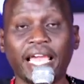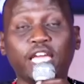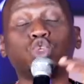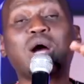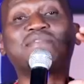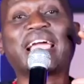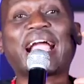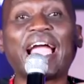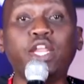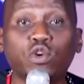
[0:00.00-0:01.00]
and to have the
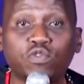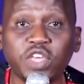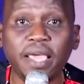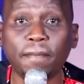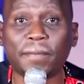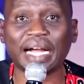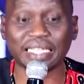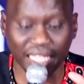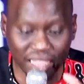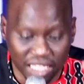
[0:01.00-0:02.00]
kind of
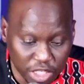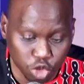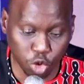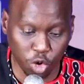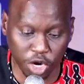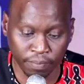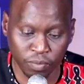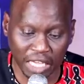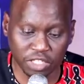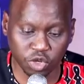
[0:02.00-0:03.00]
impact that this story
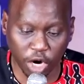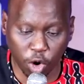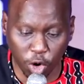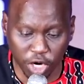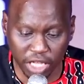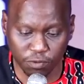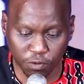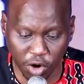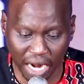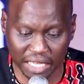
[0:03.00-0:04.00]
is recording
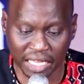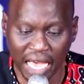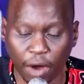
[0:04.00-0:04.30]
for us?